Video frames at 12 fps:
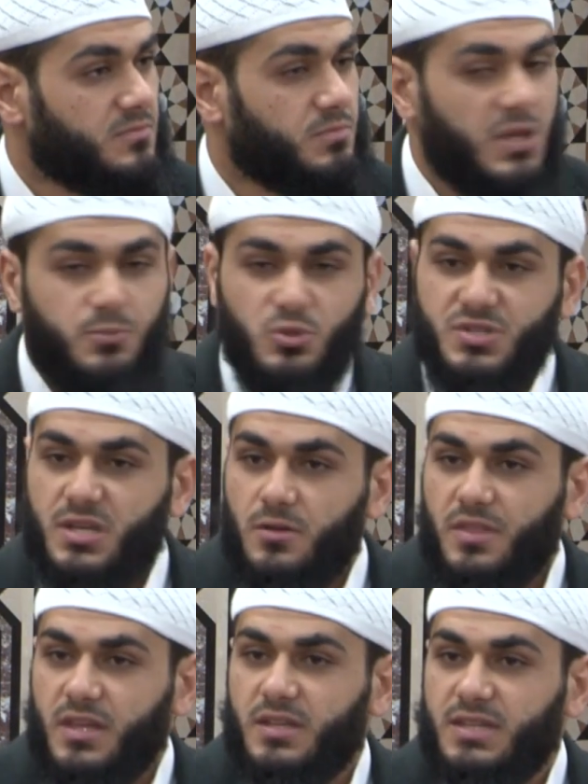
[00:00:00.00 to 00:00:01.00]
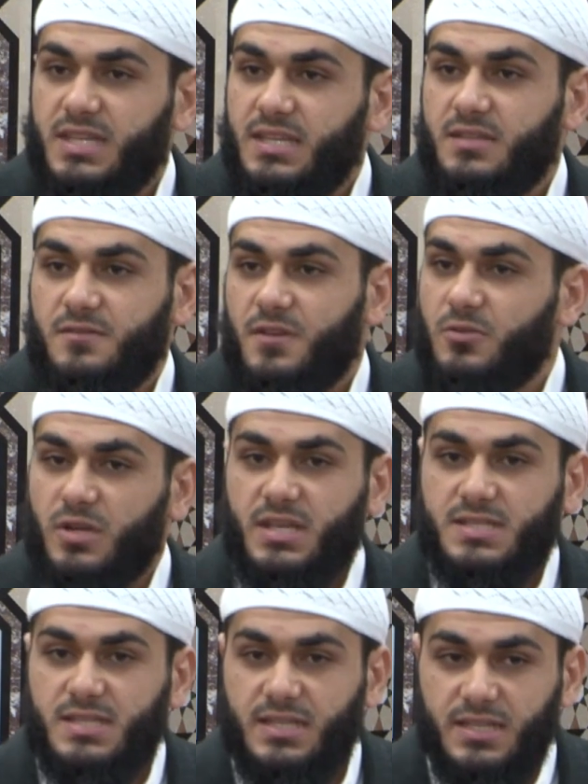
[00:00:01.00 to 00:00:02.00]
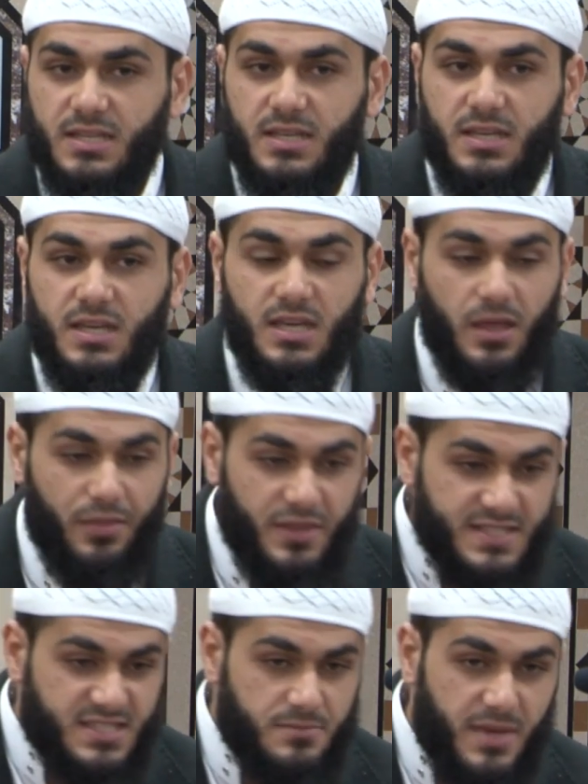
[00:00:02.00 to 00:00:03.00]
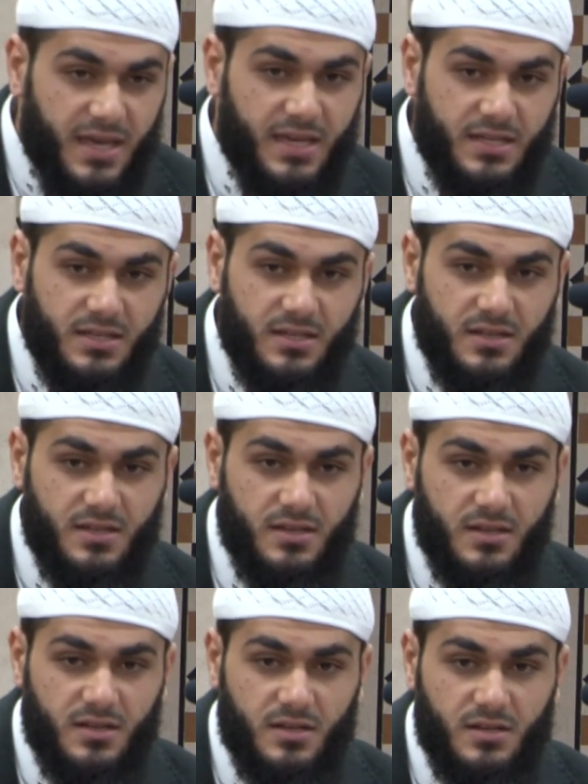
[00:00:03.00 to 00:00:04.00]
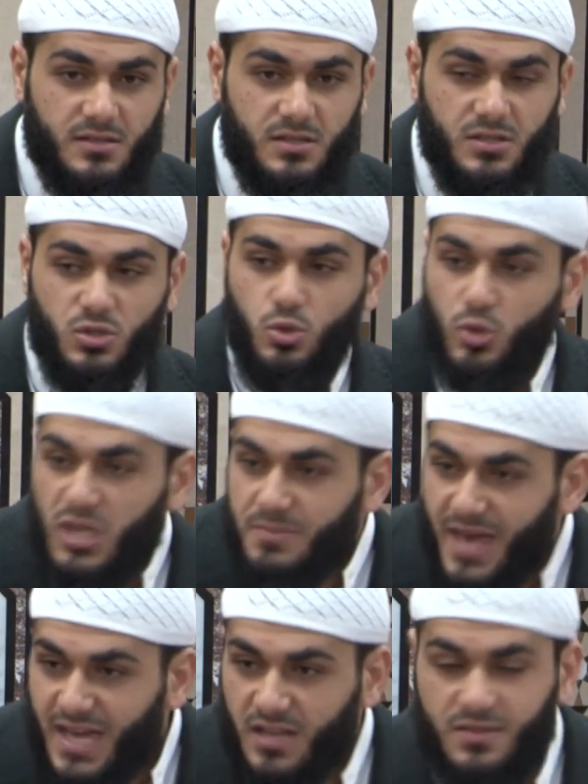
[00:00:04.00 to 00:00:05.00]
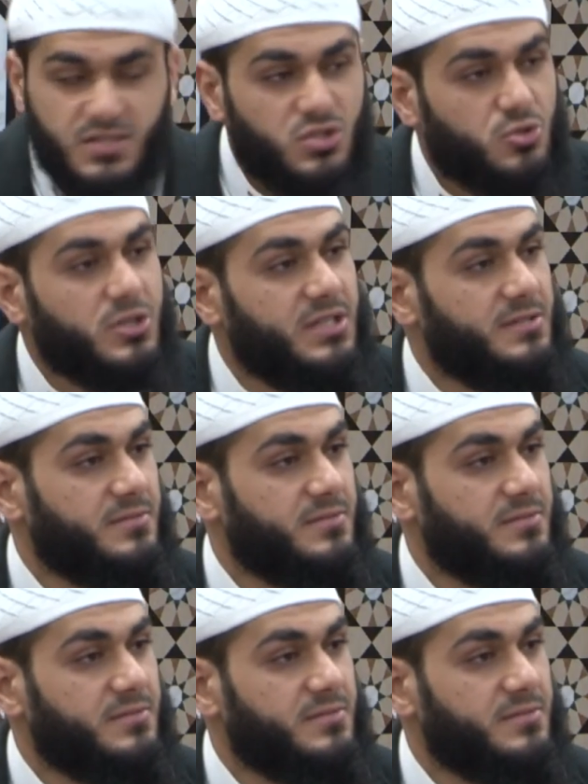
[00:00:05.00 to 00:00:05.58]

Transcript: People sell their deen very easily. This man took him out of the street.